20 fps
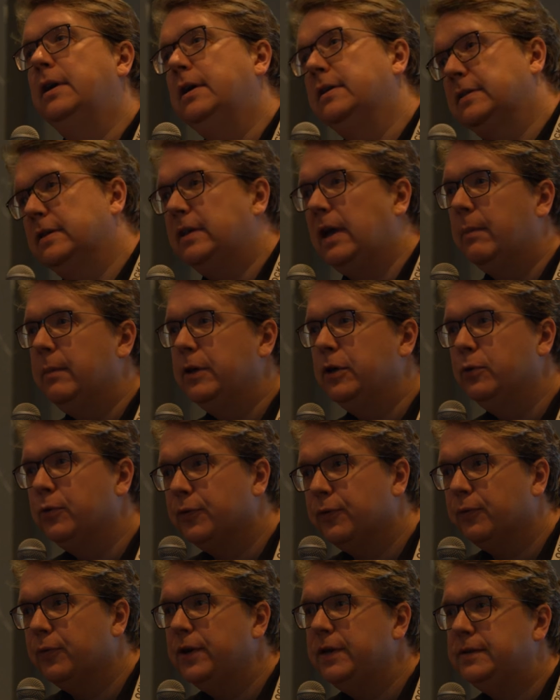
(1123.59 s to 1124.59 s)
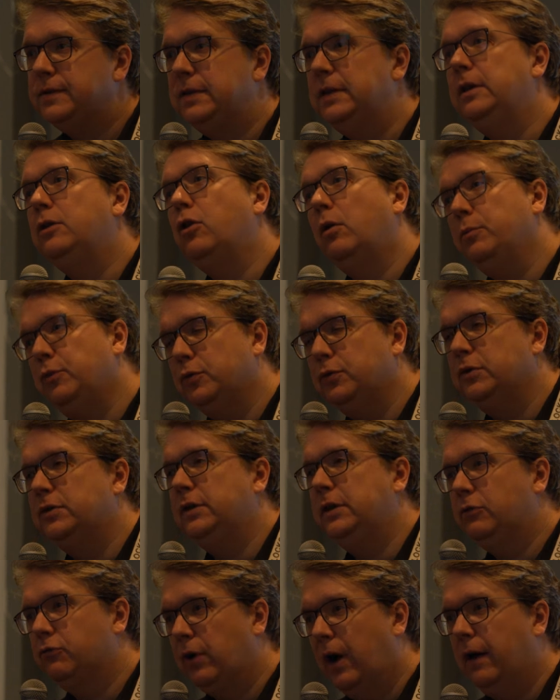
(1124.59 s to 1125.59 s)
the W3C
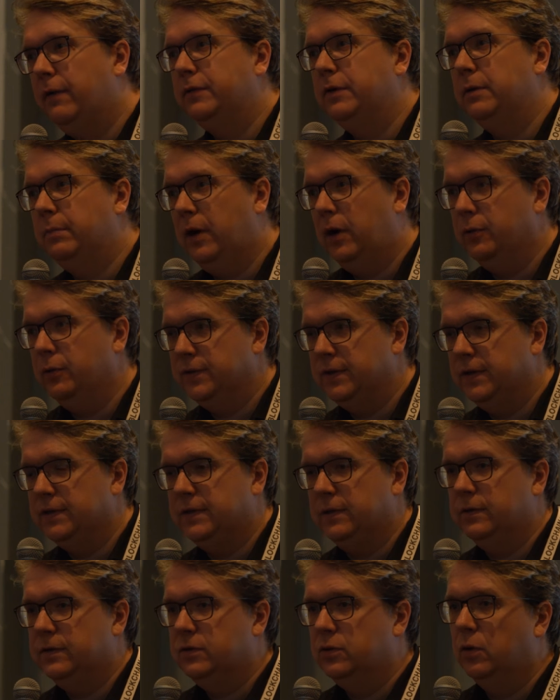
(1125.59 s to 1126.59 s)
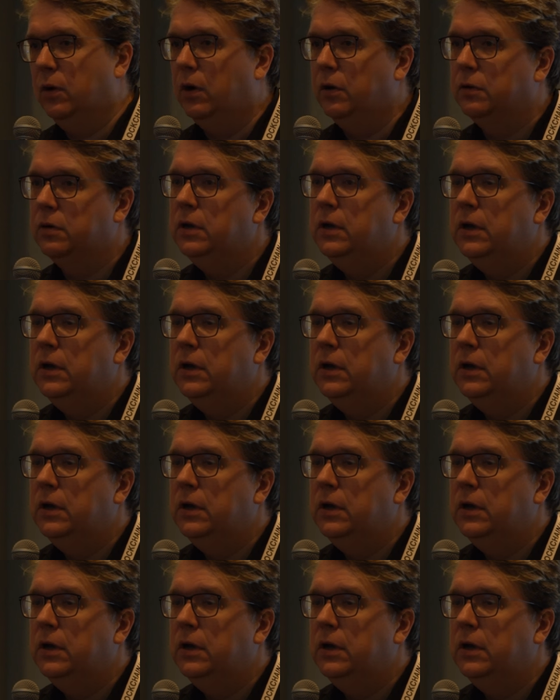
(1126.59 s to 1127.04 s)
community draft about this and so on.